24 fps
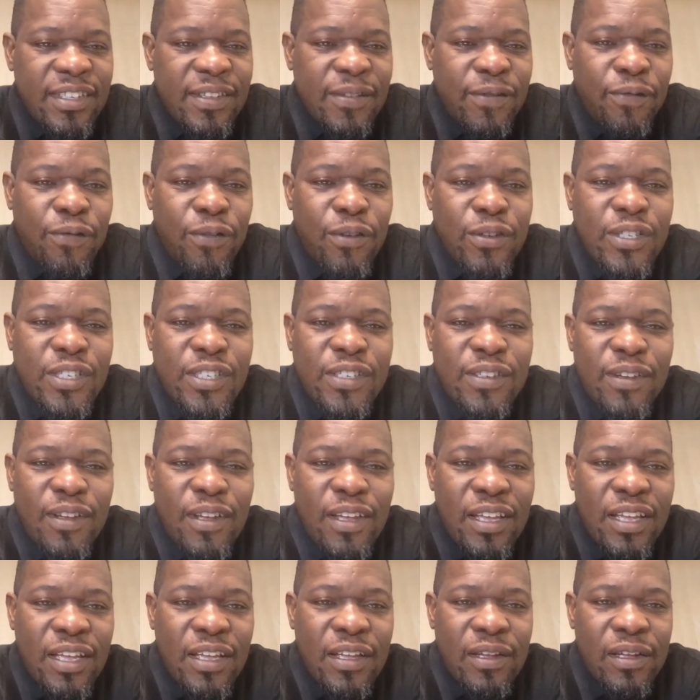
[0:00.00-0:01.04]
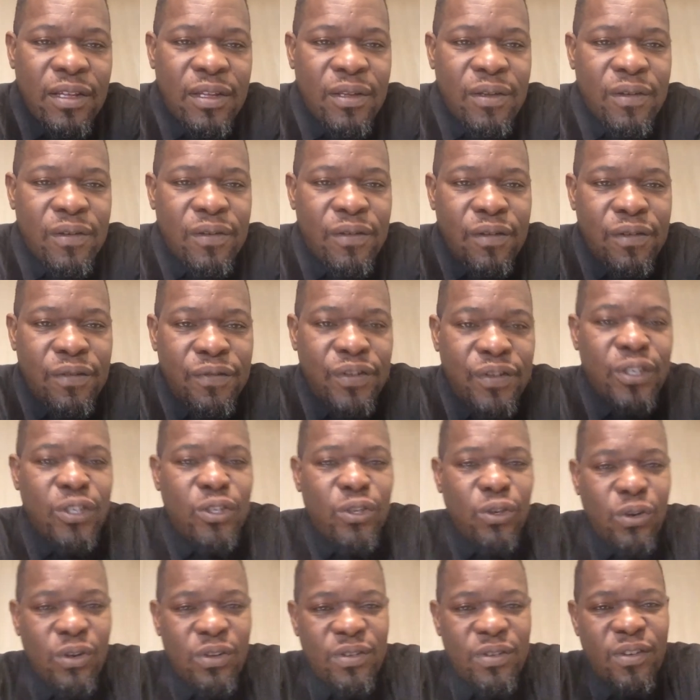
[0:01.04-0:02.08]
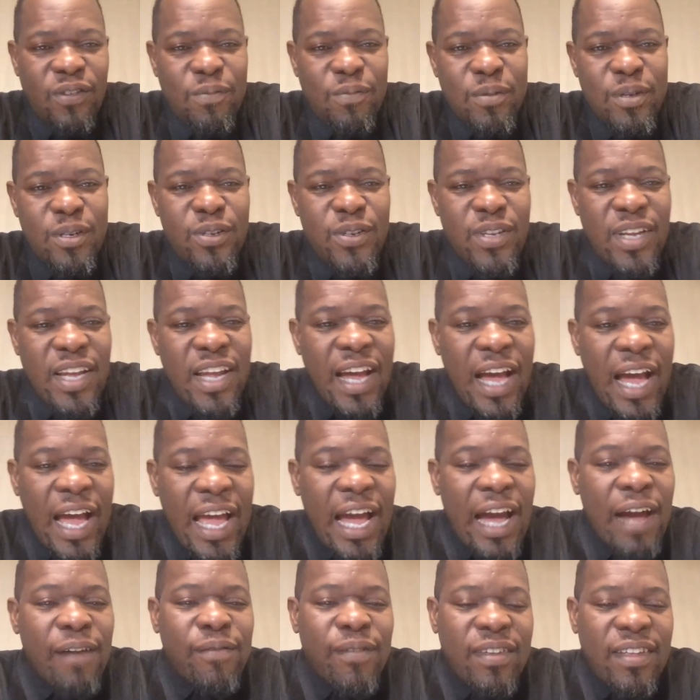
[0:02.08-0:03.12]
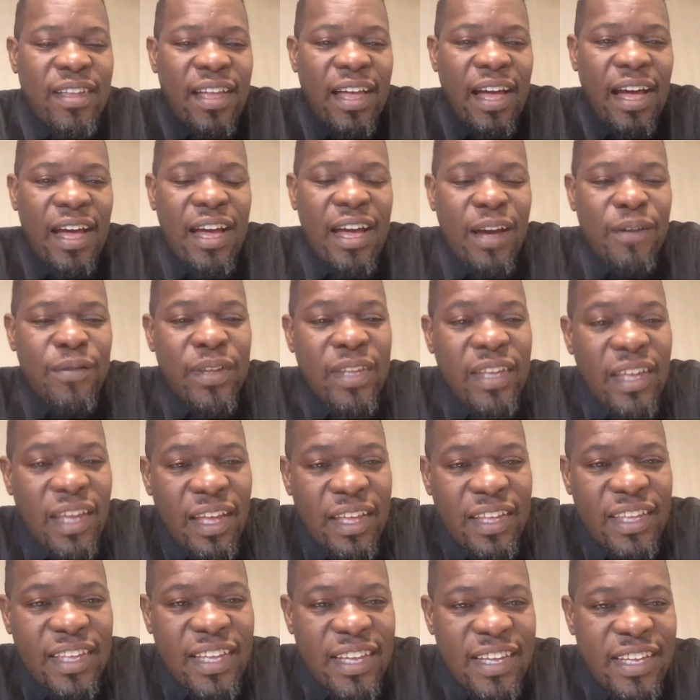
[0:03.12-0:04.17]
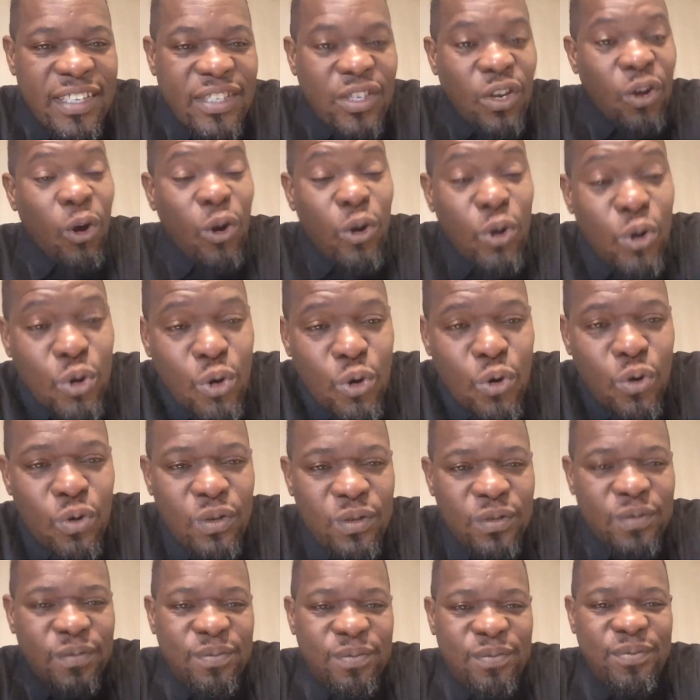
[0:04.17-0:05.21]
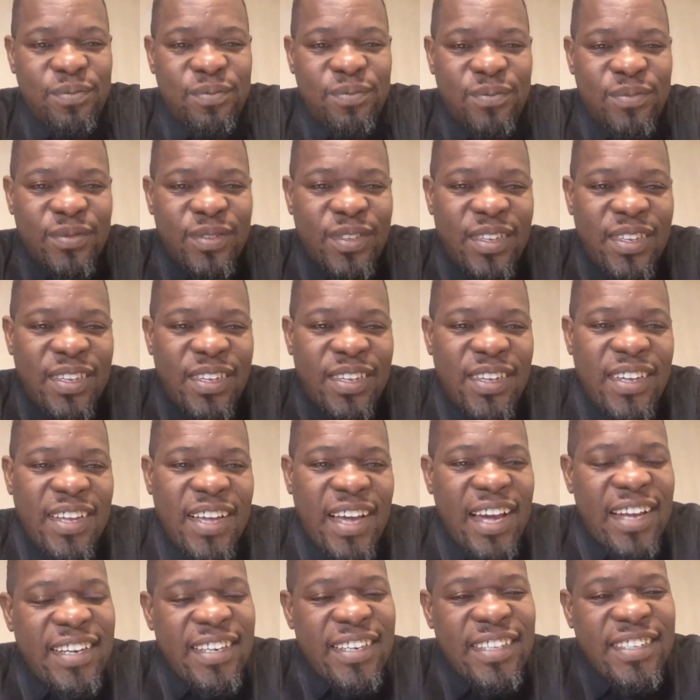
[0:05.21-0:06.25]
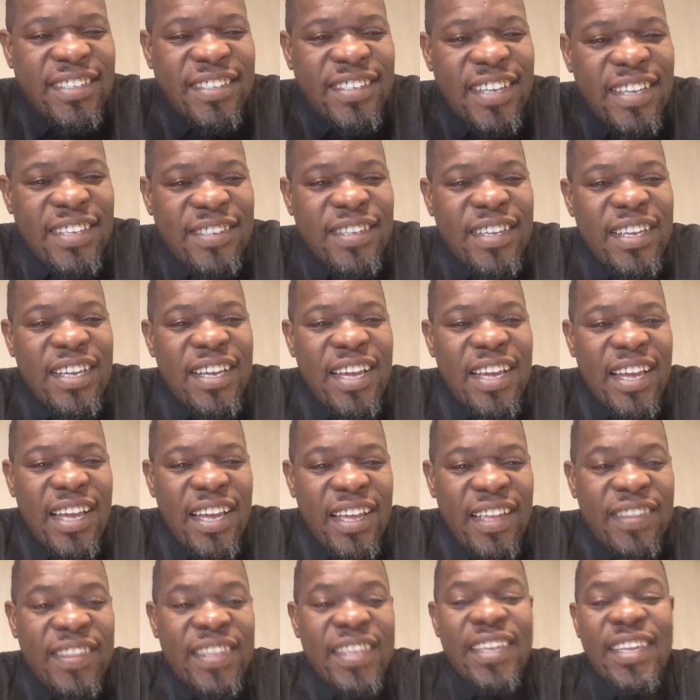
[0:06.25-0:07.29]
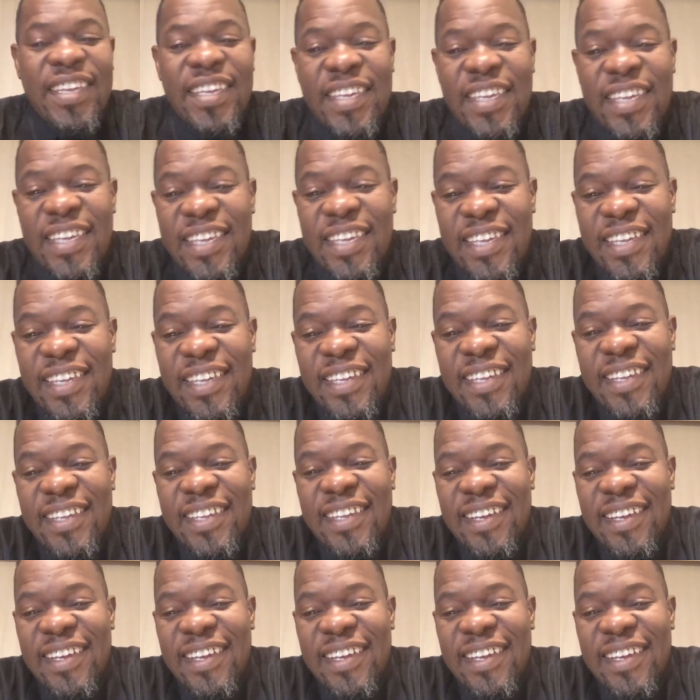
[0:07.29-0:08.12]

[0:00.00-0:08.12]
first feature of mediation I have here is control. And it says the key